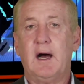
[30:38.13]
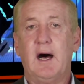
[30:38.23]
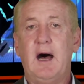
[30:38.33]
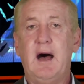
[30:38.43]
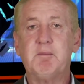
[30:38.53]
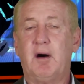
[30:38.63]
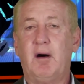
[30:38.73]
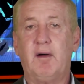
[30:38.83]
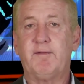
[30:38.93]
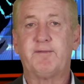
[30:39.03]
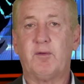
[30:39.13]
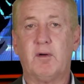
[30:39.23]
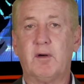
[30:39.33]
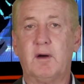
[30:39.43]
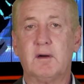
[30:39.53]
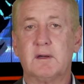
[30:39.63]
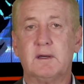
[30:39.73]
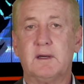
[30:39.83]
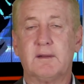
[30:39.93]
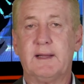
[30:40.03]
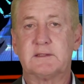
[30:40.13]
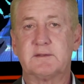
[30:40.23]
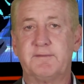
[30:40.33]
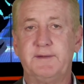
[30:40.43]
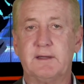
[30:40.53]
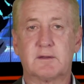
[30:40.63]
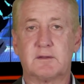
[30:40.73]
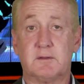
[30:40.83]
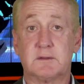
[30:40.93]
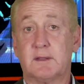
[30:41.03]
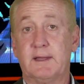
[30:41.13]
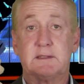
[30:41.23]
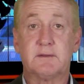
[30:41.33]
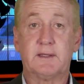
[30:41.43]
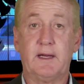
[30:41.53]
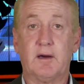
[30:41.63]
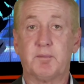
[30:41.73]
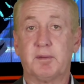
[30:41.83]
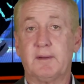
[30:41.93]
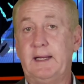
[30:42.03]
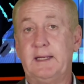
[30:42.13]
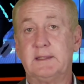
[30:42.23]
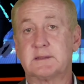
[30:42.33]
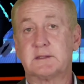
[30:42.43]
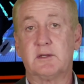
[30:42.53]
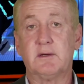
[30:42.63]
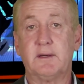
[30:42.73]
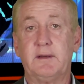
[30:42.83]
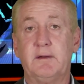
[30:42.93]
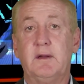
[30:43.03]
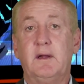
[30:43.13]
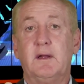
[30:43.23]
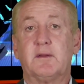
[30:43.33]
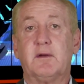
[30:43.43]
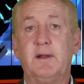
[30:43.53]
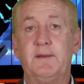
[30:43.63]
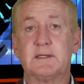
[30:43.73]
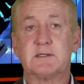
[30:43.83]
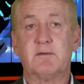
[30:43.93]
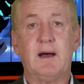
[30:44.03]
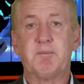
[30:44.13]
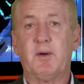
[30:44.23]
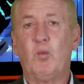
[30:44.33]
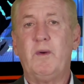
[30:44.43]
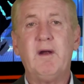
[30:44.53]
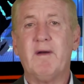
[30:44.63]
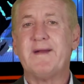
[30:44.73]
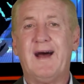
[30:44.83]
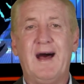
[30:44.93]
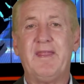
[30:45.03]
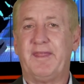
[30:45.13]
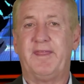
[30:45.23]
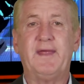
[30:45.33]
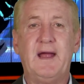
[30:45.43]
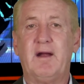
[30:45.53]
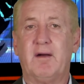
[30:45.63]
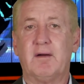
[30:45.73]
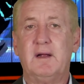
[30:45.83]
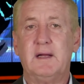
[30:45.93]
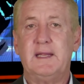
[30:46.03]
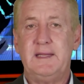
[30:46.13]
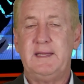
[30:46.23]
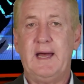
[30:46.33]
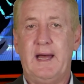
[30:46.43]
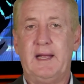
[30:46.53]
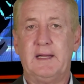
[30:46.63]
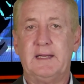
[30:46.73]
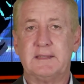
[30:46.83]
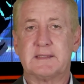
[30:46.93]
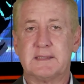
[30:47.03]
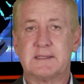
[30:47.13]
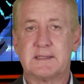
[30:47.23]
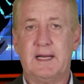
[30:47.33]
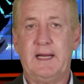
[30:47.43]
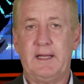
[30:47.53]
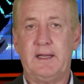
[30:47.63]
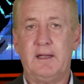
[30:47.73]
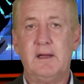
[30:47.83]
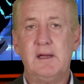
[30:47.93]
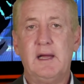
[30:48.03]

I'm all for electric vehicles, electric airplanes, turning this around, but we are not there yet in society.